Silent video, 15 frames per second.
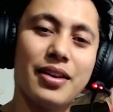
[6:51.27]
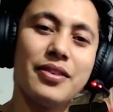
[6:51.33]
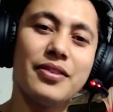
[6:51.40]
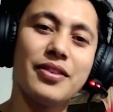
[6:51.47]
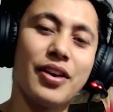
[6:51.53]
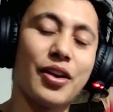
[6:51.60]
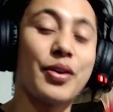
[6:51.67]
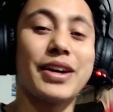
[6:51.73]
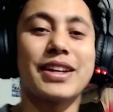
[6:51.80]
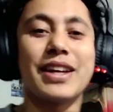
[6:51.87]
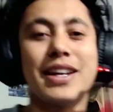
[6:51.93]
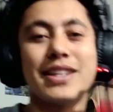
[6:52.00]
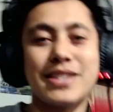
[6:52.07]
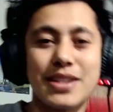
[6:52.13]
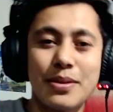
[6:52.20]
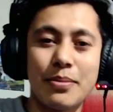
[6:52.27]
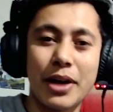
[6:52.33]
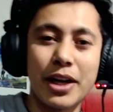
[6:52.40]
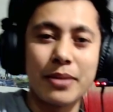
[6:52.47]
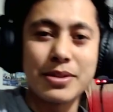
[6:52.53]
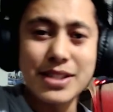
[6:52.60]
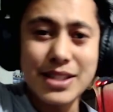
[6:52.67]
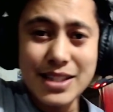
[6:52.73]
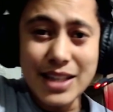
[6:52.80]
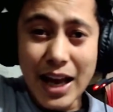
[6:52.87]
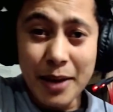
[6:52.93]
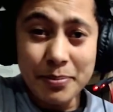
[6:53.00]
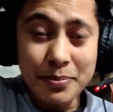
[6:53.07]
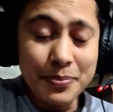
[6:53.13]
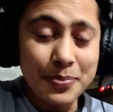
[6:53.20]
alright guys my name is
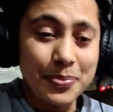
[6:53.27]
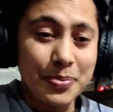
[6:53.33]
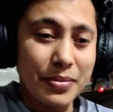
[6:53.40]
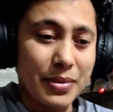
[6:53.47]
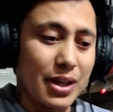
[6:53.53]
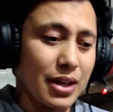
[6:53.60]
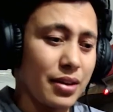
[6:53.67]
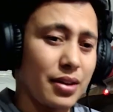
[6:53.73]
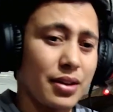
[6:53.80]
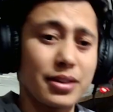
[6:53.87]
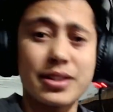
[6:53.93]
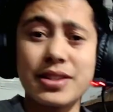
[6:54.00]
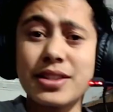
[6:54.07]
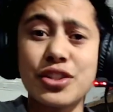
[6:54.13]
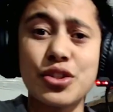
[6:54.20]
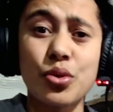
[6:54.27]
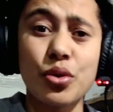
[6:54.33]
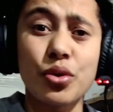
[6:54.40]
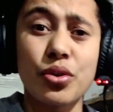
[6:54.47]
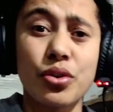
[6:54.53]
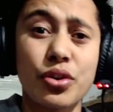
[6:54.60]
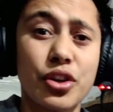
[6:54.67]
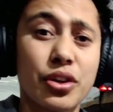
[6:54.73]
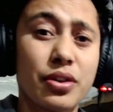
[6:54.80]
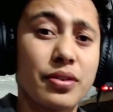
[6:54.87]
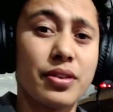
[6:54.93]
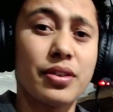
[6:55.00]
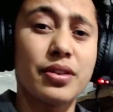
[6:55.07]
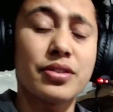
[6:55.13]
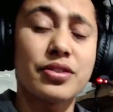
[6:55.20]
sam uh, this is your
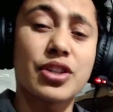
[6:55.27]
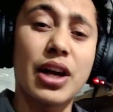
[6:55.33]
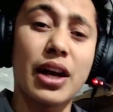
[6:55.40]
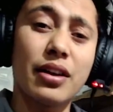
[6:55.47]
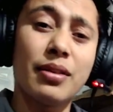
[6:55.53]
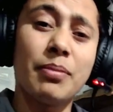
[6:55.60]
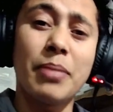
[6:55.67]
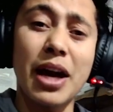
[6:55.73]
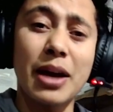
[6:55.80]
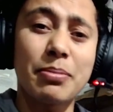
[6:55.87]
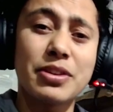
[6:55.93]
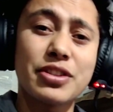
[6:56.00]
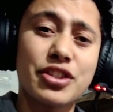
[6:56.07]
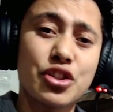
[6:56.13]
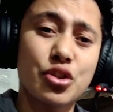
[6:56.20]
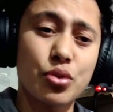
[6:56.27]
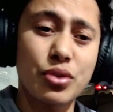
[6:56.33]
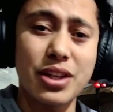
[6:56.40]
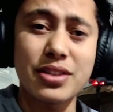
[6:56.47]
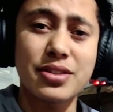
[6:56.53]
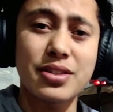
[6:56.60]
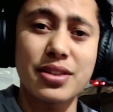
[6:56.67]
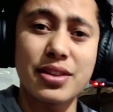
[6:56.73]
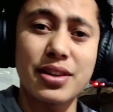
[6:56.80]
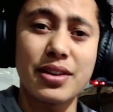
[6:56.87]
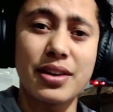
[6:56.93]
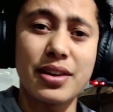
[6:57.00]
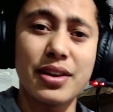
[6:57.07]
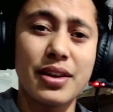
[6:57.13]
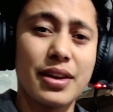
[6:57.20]
channel backbench student
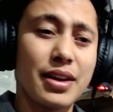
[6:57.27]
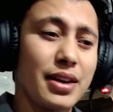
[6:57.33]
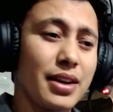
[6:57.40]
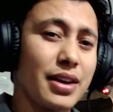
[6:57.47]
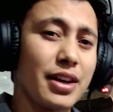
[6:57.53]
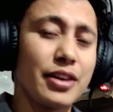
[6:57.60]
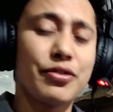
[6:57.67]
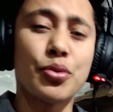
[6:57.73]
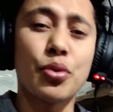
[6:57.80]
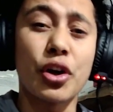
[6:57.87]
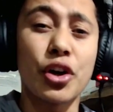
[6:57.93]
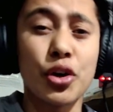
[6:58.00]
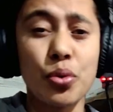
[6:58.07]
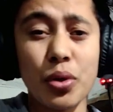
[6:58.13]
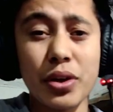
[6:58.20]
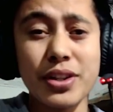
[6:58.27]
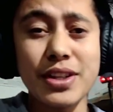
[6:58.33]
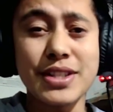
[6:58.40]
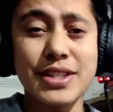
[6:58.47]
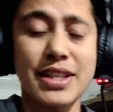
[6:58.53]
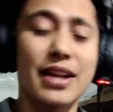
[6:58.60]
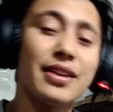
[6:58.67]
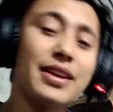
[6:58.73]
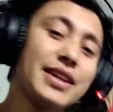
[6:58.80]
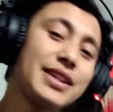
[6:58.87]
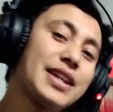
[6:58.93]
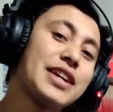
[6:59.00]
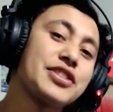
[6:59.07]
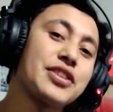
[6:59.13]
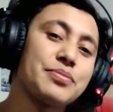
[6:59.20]
if you are new on this channel hit
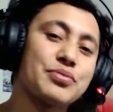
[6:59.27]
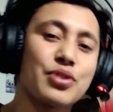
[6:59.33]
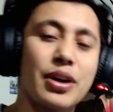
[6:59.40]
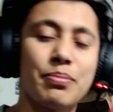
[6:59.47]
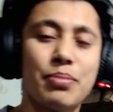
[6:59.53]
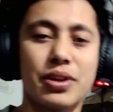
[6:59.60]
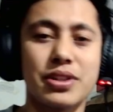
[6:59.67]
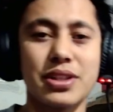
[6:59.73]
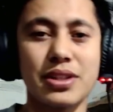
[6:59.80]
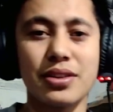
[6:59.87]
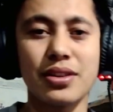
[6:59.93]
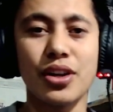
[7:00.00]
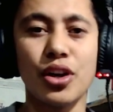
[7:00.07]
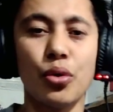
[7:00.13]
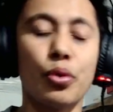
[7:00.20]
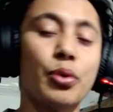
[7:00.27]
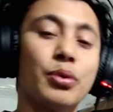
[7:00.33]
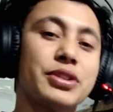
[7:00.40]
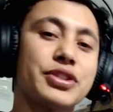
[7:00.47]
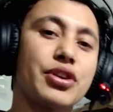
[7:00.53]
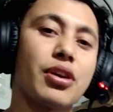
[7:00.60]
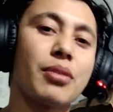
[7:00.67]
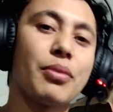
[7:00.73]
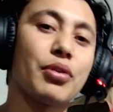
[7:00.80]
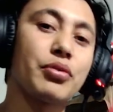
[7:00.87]
that subscribe button we will talk about